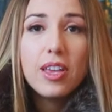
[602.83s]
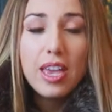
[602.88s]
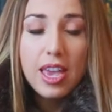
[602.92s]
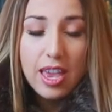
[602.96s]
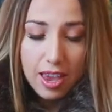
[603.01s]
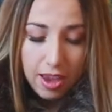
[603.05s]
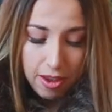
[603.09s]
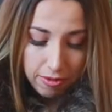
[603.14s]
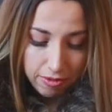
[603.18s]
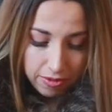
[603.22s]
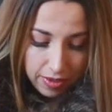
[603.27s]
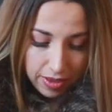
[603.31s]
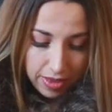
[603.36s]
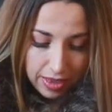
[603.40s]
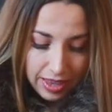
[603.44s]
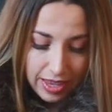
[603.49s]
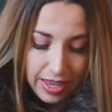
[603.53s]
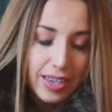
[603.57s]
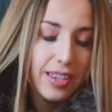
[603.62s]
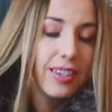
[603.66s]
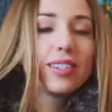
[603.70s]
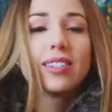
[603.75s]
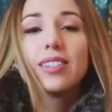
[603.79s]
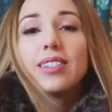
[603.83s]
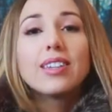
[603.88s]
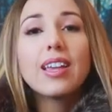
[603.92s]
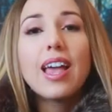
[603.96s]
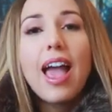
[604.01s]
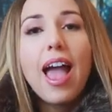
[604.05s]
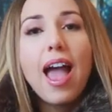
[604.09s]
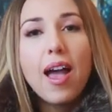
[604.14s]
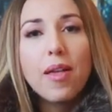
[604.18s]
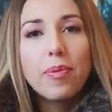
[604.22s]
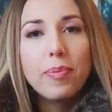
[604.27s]
if this
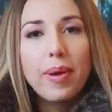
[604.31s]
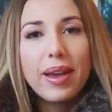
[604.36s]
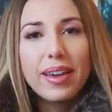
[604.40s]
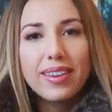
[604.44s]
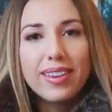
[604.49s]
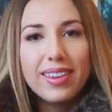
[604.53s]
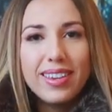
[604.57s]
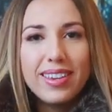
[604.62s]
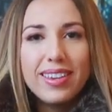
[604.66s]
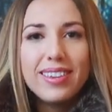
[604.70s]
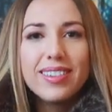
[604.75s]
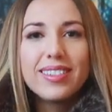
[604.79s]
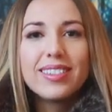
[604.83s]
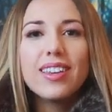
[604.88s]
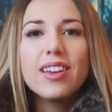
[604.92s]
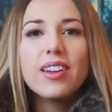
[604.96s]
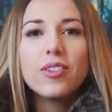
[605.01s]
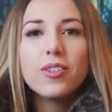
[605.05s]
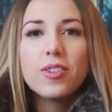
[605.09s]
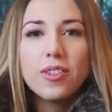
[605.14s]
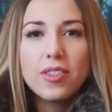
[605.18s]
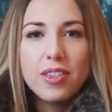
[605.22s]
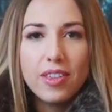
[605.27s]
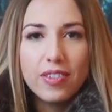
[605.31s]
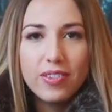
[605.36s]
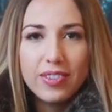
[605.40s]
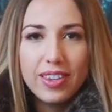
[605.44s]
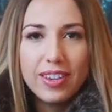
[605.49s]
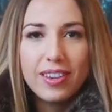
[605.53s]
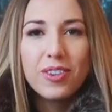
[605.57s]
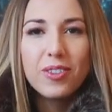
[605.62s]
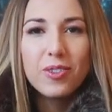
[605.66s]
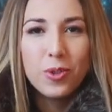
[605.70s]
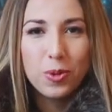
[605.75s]
handbag is an
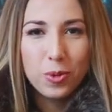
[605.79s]
authentic